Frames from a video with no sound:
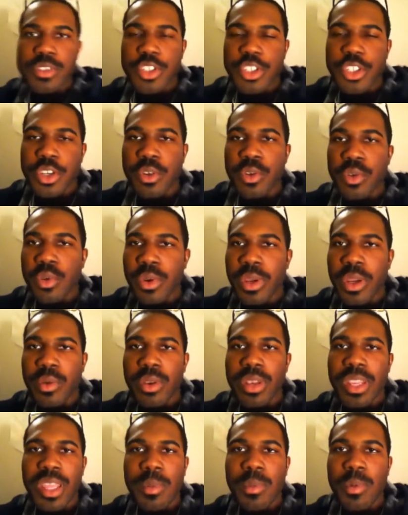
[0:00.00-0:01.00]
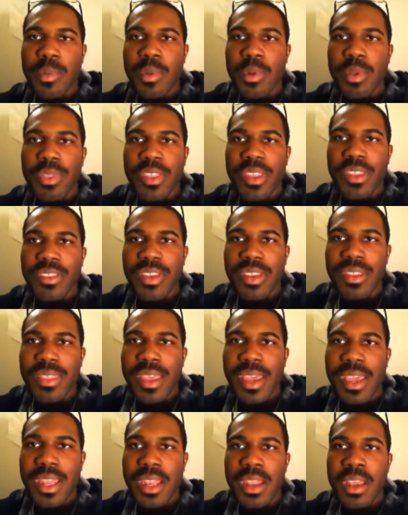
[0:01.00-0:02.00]
Chu, Irredeemable, things
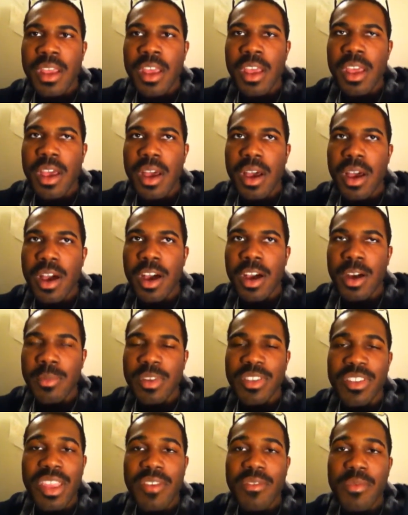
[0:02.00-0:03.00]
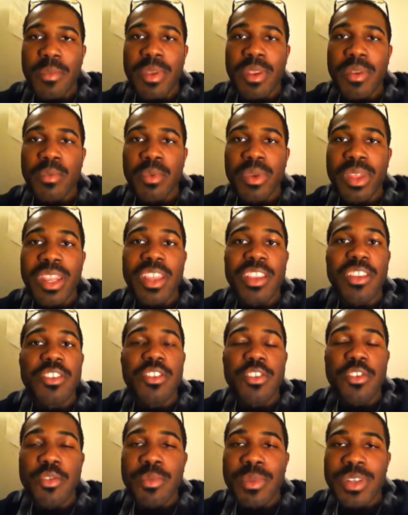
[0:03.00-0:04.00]
like that, because I haven't been reading
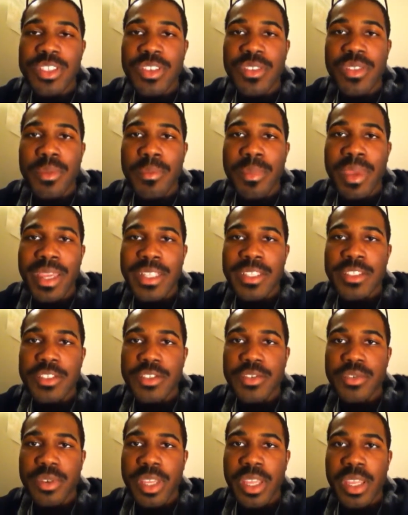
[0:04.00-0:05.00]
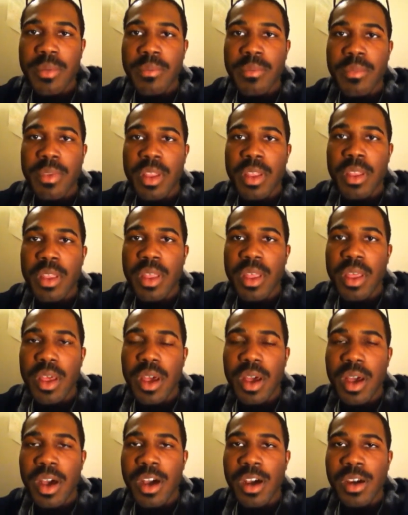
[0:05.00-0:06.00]
too much of the mainstream.
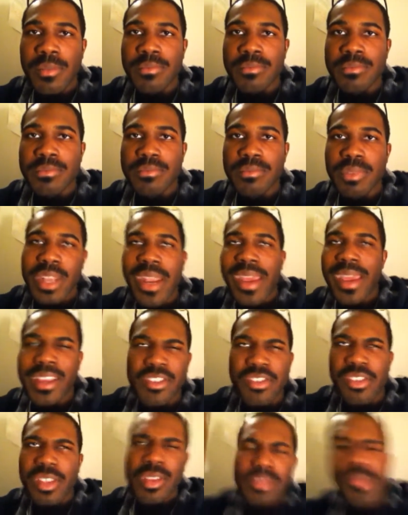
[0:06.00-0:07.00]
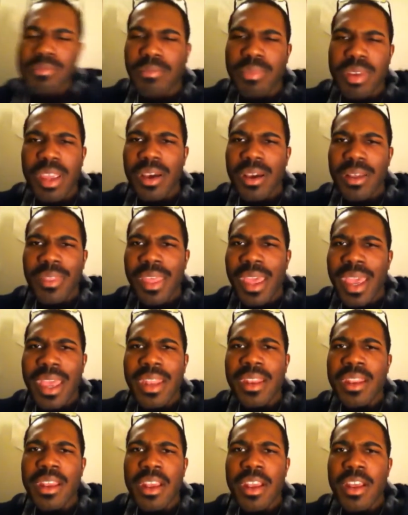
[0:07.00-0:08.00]
But actually, beyond
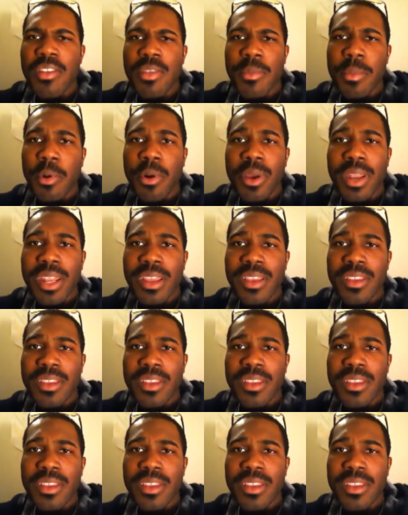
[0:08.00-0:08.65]
that, the point